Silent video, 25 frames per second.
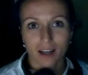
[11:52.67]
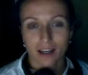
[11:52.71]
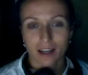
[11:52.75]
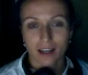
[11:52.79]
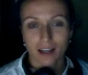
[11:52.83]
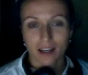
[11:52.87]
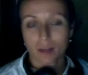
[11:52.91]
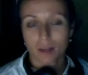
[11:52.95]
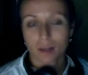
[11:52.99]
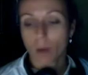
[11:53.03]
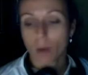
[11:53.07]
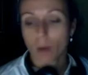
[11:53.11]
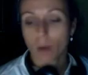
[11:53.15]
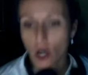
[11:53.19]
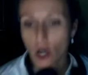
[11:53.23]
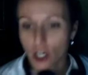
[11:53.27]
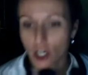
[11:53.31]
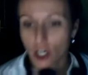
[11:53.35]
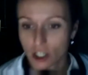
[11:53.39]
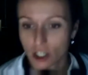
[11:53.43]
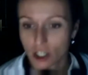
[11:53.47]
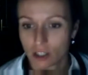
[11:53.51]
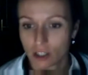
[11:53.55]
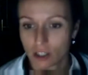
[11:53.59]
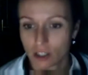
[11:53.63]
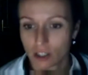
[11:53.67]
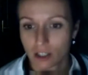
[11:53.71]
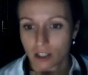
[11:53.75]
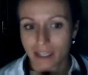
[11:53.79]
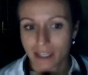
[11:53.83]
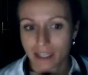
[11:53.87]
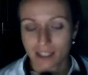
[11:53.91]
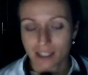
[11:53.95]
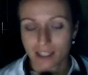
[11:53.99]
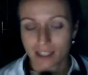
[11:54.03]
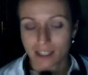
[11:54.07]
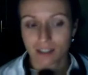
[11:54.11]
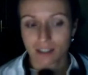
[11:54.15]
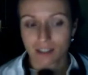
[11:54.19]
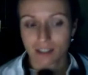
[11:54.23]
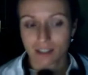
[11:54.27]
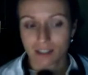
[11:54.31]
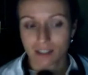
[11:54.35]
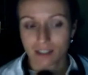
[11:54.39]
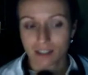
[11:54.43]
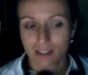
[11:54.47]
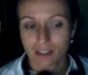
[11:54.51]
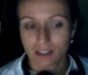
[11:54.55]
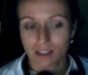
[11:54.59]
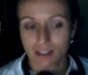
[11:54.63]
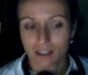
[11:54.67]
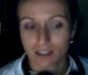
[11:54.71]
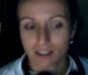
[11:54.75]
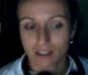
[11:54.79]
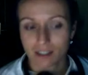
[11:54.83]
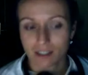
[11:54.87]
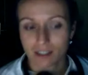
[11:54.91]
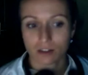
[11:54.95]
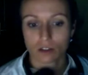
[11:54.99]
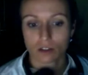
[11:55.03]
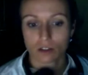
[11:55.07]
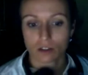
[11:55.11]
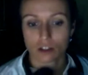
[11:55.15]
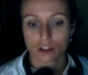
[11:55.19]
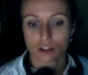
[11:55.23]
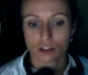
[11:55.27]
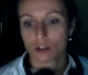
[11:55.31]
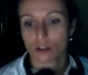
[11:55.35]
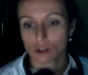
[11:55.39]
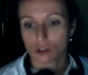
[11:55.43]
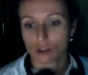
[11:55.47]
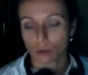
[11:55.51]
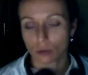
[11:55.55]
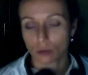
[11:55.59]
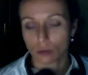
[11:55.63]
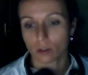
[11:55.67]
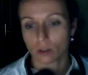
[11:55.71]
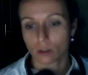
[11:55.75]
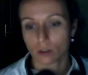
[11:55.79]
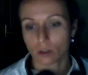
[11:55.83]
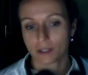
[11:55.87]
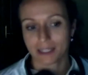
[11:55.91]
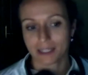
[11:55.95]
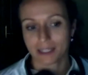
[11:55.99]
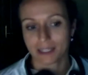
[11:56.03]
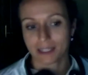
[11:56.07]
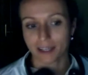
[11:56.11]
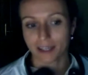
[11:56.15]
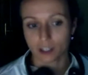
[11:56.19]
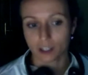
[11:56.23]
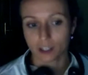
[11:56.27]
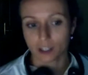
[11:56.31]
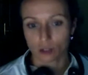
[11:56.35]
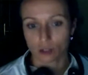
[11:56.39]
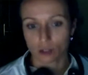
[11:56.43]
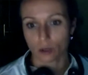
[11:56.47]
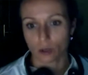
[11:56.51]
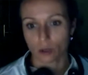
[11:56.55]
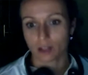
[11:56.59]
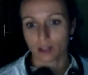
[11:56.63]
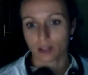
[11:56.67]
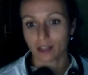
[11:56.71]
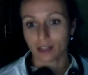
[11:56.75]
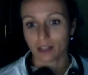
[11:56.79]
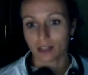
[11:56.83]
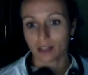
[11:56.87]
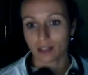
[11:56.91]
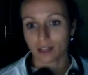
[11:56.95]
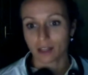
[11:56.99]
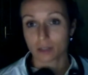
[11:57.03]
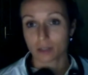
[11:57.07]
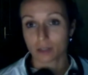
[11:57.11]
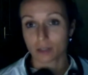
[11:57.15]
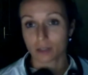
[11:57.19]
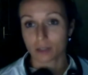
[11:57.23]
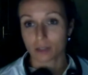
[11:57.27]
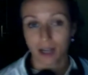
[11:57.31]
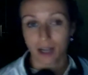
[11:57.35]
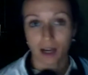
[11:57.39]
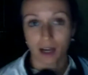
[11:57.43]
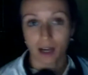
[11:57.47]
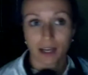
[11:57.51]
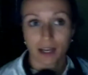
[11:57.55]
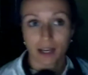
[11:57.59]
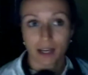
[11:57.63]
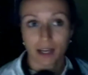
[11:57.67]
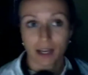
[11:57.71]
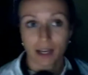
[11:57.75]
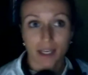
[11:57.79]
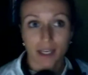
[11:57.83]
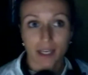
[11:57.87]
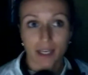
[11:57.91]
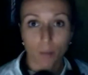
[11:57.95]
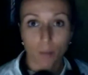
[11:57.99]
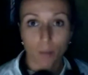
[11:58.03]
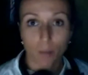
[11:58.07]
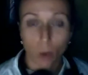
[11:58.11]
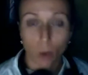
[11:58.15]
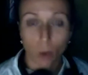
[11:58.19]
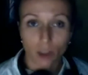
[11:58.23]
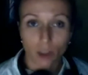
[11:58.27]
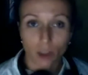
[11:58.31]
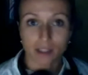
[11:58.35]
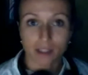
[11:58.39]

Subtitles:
like a mark in Zouk history. That was like a